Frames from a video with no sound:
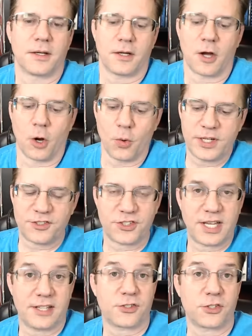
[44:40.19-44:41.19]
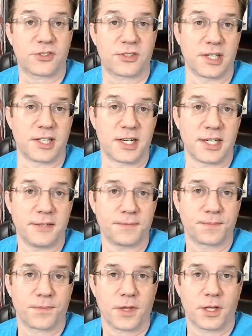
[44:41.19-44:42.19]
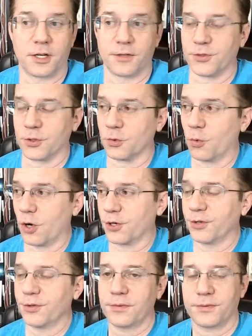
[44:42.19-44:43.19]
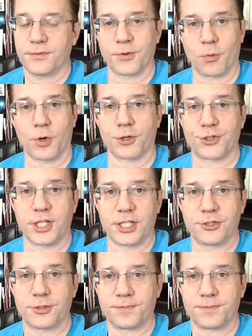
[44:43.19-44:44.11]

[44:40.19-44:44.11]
always test your salinity of your water for the water change